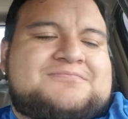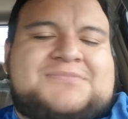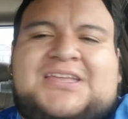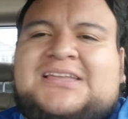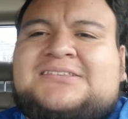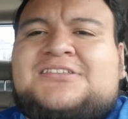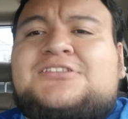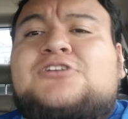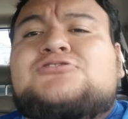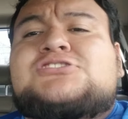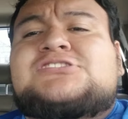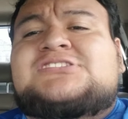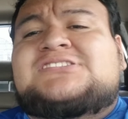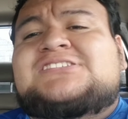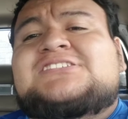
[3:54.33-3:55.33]
take the notion,
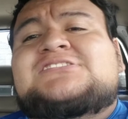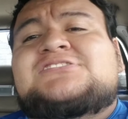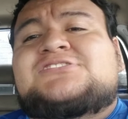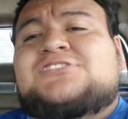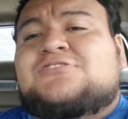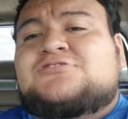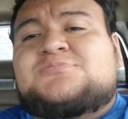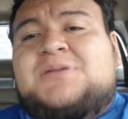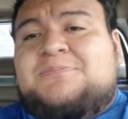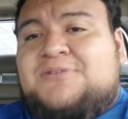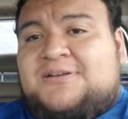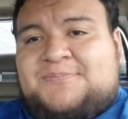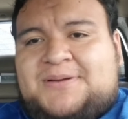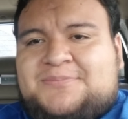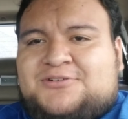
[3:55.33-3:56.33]
sticks and stones may
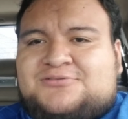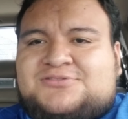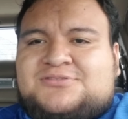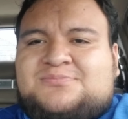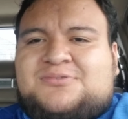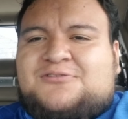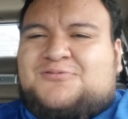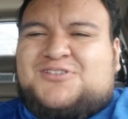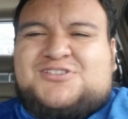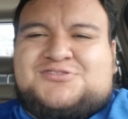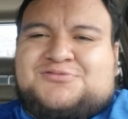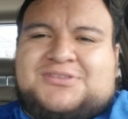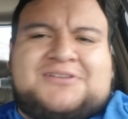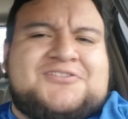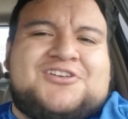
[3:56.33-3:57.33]
break my bones, but words
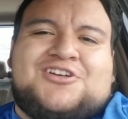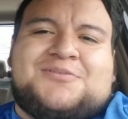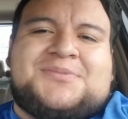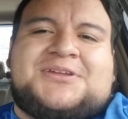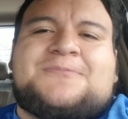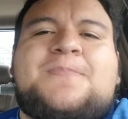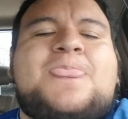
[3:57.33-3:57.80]
will never hurt me.